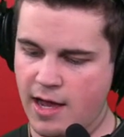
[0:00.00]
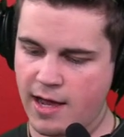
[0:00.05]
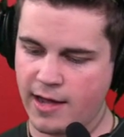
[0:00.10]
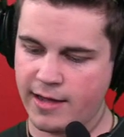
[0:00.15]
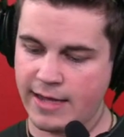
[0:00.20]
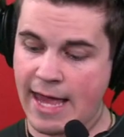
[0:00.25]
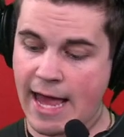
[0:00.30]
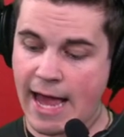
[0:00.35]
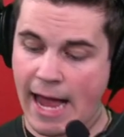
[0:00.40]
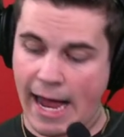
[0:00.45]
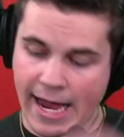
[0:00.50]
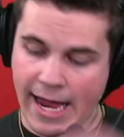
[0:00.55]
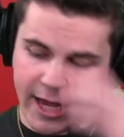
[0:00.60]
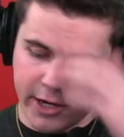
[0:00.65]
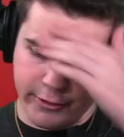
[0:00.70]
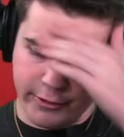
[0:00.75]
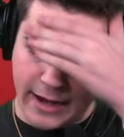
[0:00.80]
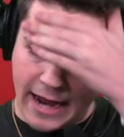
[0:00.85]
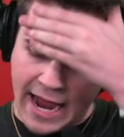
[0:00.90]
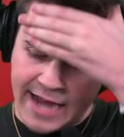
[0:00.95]
Yeah, I
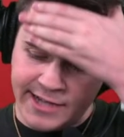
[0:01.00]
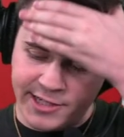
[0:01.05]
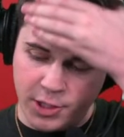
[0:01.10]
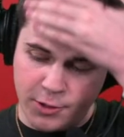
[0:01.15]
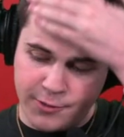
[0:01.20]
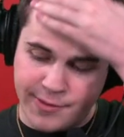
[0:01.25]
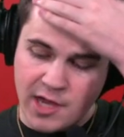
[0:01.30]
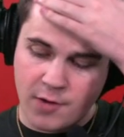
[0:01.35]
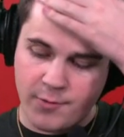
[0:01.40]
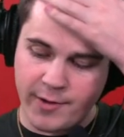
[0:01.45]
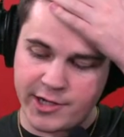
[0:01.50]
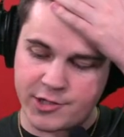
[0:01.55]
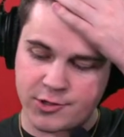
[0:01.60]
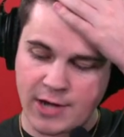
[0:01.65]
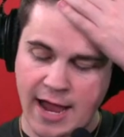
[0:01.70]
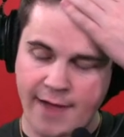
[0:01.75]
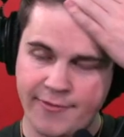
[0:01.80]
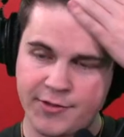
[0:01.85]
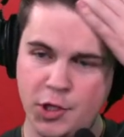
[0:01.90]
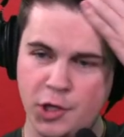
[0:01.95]
agree. I do think we
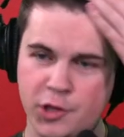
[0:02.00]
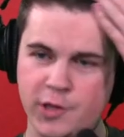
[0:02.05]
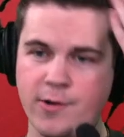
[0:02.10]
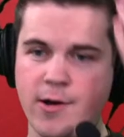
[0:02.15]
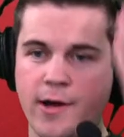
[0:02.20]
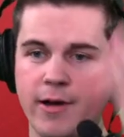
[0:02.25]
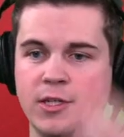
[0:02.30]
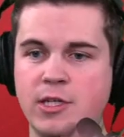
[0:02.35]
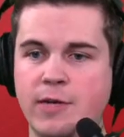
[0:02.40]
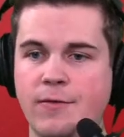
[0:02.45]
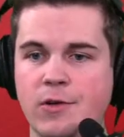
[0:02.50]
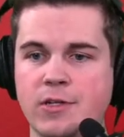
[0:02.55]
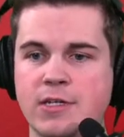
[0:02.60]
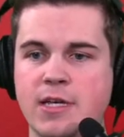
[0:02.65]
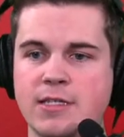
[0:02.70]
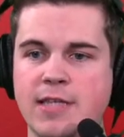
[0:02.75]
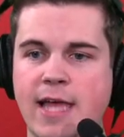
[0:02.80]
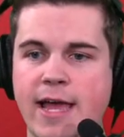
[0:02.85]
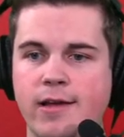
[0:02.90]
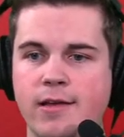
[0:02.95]
draft 2 to 3 wide receivers,
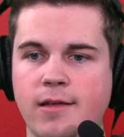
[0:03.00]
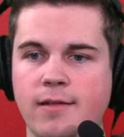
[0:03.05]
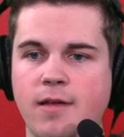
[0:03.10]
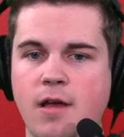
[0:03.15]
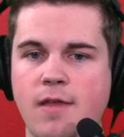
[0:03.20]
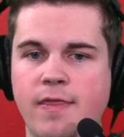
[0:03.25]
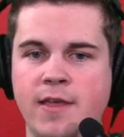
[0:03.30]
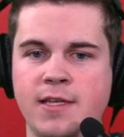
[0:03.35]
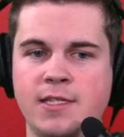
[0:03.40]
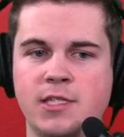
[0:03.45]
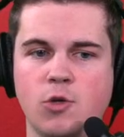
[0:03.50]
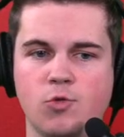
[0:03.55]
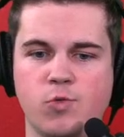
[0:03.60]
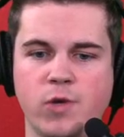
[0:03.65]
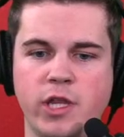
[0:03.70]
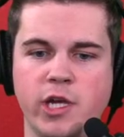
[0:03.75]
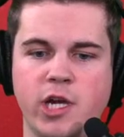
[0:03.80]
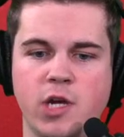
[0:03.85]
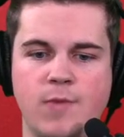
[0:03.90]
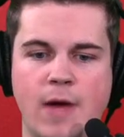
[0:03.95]
because, like, this is a
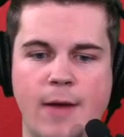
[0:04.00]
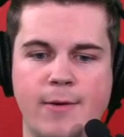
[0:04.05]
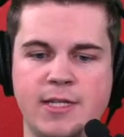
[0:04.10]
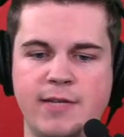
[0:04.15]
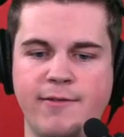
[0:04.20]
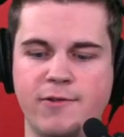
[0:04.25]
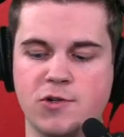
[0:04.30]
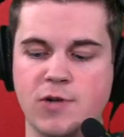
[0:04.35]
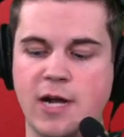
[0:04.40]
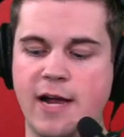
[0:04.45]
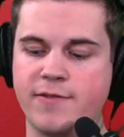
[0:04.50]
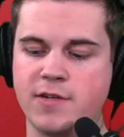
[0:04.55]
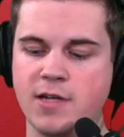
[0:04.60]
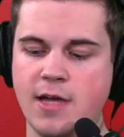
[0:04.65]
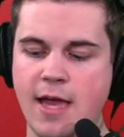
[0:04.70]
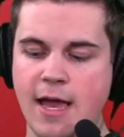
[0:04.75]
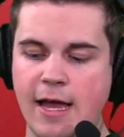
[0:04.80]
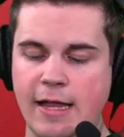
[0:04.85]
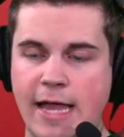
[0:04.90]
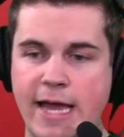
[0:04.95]
really good wide receiver draft.
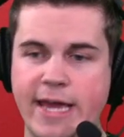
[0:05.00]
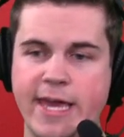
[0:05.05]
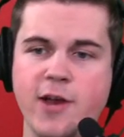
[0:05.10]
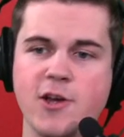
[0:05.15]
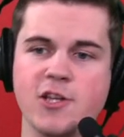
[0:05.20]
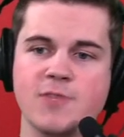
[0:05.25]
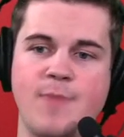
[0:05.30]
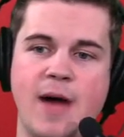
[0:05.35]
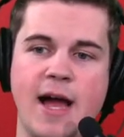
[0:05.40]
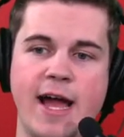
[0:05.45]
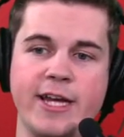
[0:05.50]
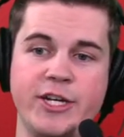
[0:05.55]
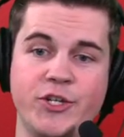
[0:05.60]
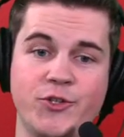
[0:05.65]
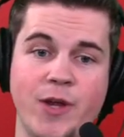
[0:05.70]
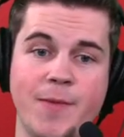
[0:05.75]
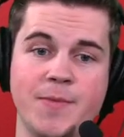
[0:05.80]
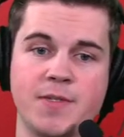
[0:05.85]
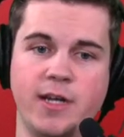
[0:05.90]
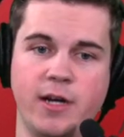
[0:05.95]
Like, here's my
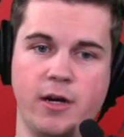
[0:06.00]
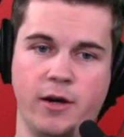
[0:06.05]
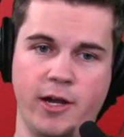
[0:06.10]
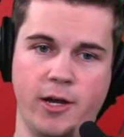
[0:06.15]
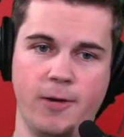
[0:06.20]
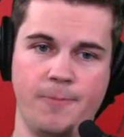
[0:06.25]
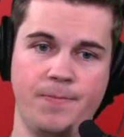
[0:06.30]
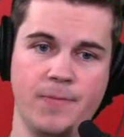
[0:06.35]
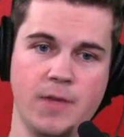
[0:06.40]
dream scenario.